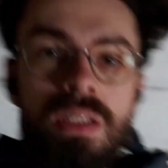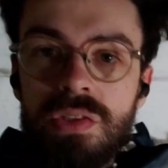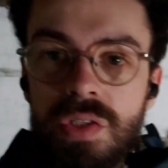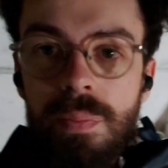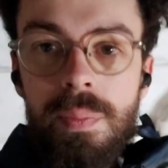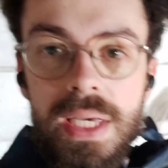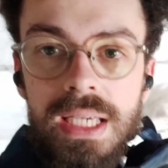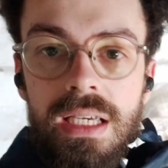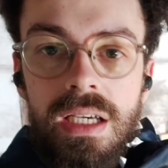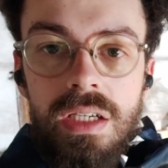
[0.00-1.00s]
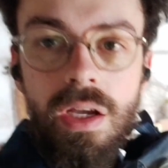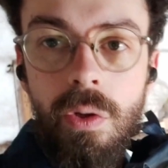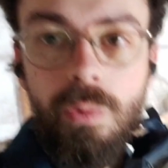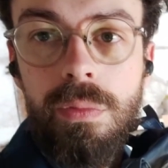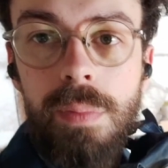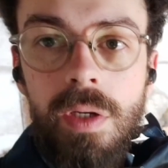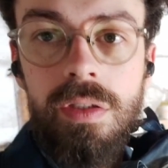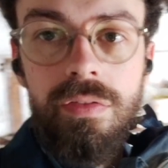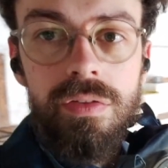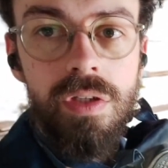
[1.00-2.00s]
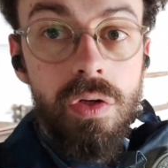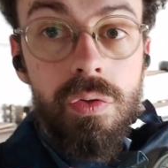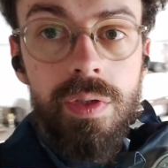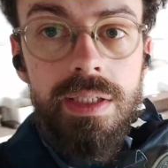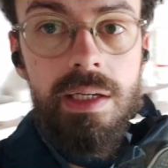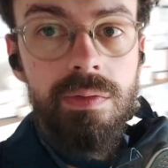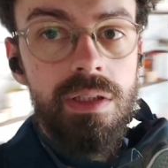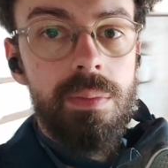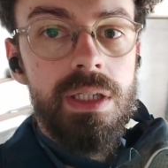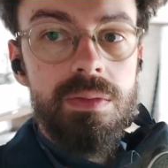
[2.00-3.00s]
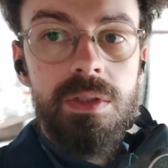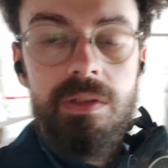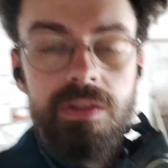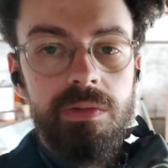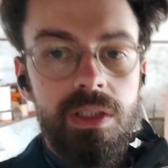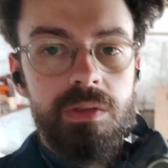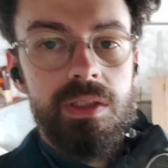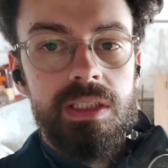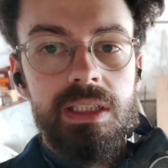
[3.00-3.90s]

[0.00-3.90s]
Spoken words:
just a big cold block of concrete down in the basement. So that's really interesting.